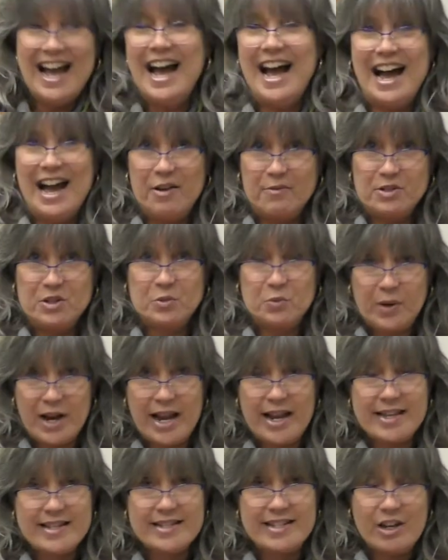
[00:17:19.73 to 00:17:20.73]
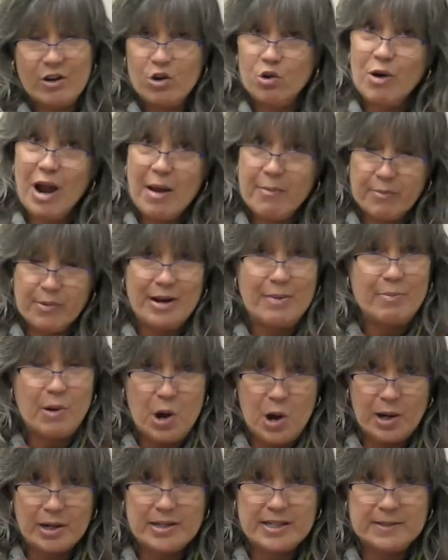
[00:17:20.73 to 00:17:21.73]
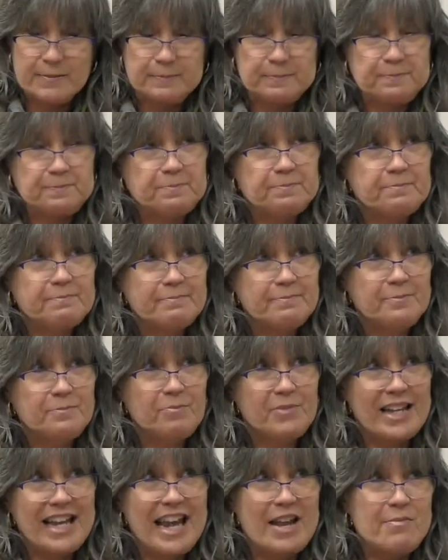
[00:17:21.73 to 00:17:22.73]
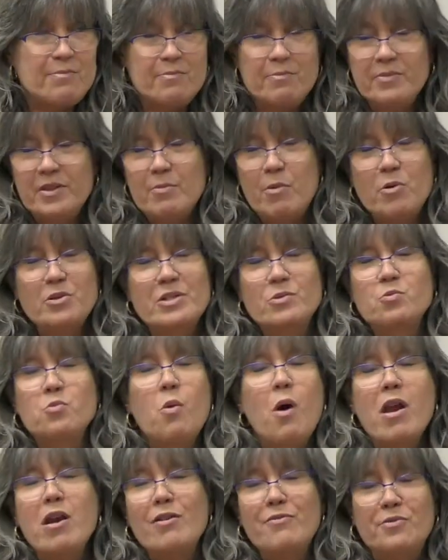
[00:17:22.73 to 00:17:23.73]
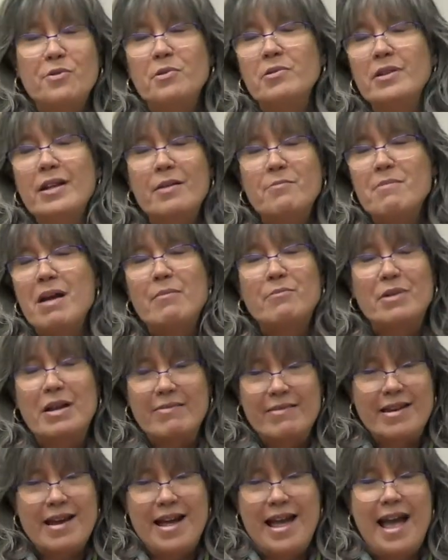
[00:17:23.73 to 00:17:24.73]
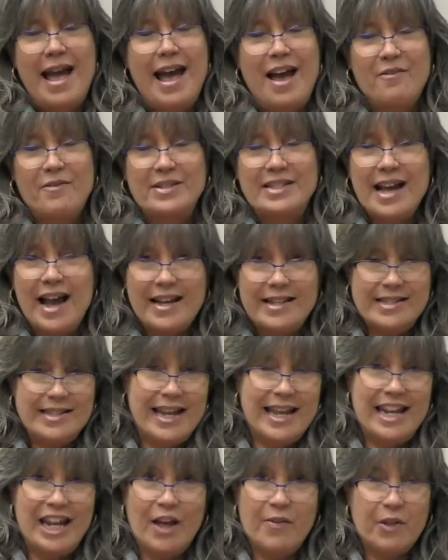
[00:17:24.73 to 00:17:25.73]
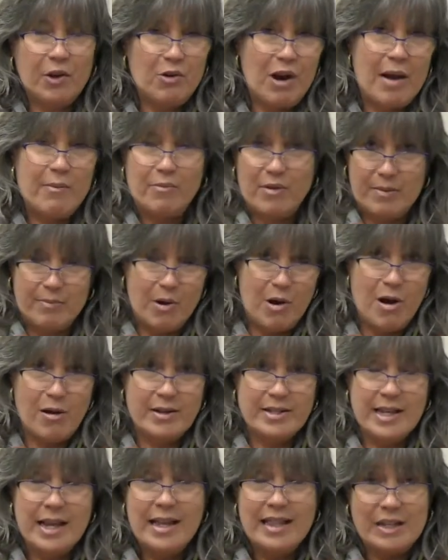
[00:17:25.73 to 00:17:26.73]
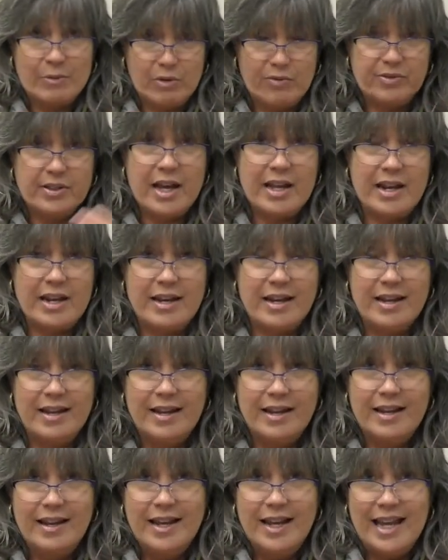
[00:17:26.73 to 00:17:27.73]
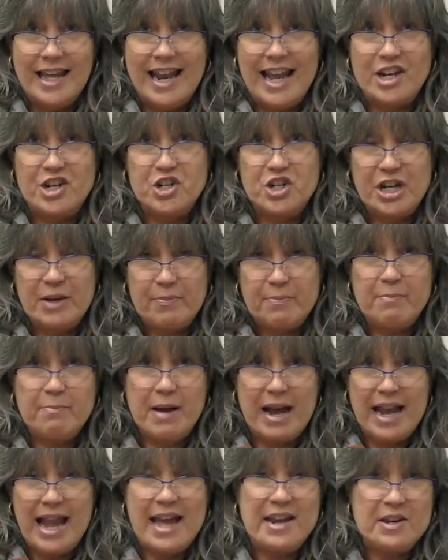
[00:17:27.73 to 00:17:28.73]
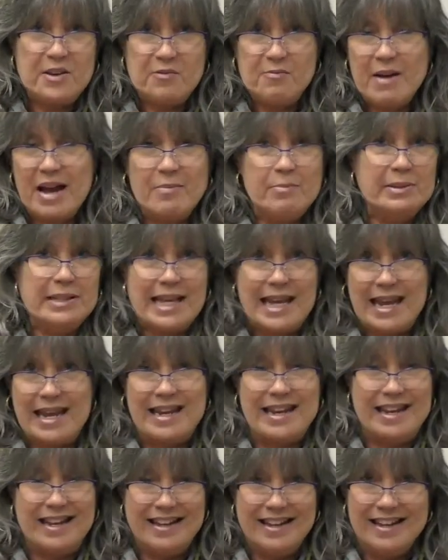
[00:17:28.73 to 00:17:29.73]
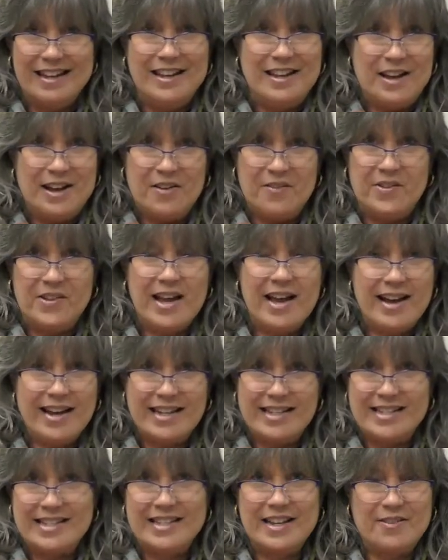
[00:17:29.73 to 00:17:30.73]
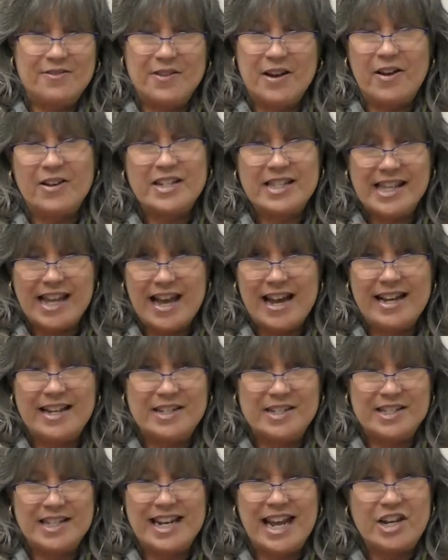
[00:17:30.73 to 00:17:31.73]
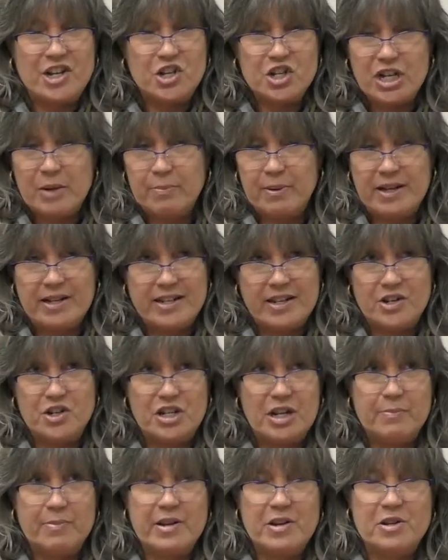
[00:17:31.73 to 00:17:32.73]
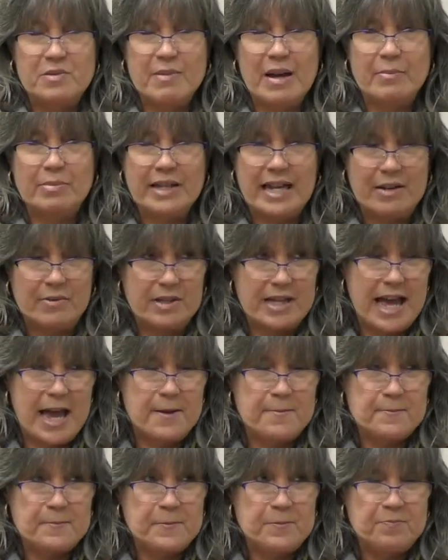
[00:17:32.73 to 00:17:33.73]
I was raised near cranberry bogs. And the most wonderful memory that I have is ice skating on the cranberry bogs that were flooded. I chip my end of my blade of the ice onto the ice, and I chip it, use my blade with that.